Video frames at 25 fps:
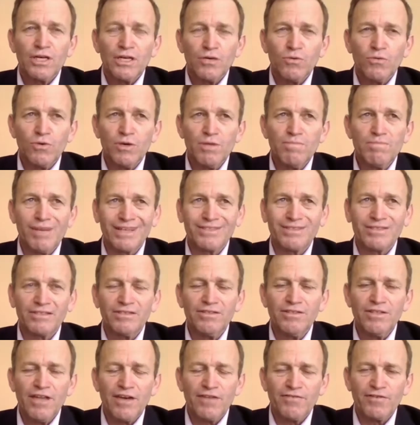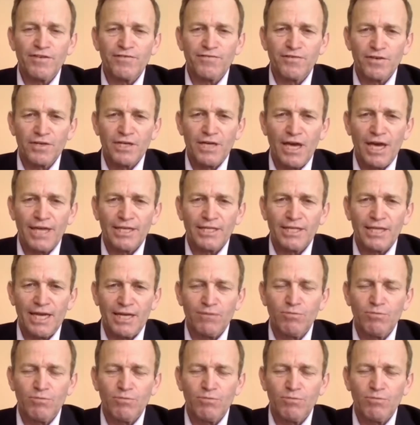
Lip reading: We must never forget,